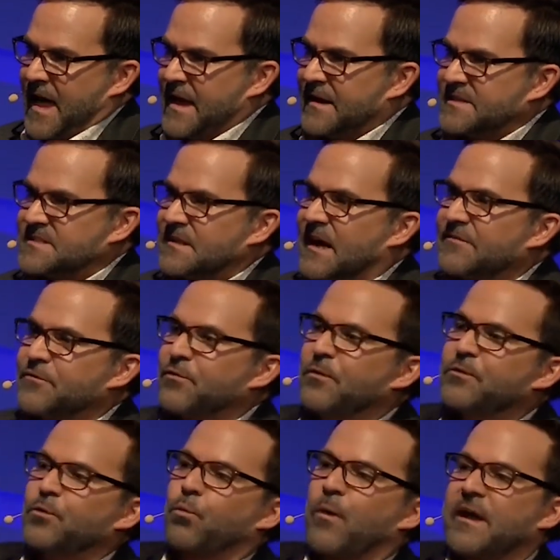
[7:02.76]
And it's not
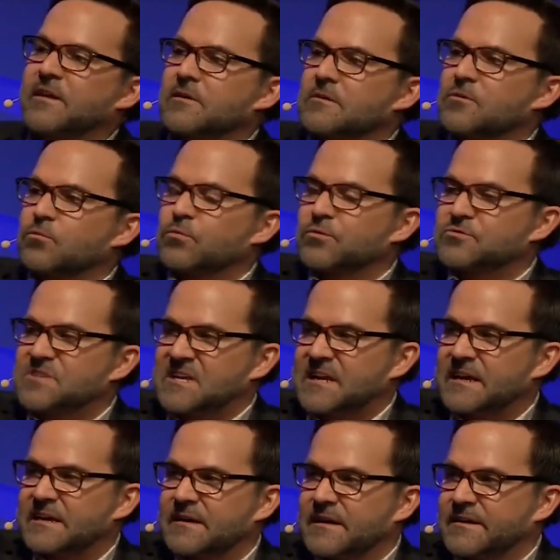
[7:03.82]
through the regular
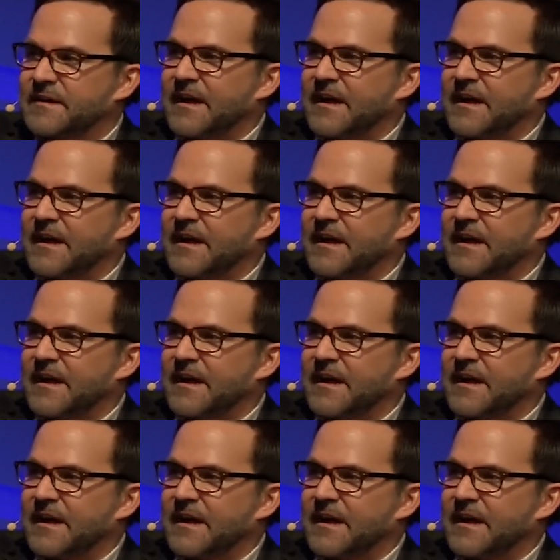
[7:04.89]
routine,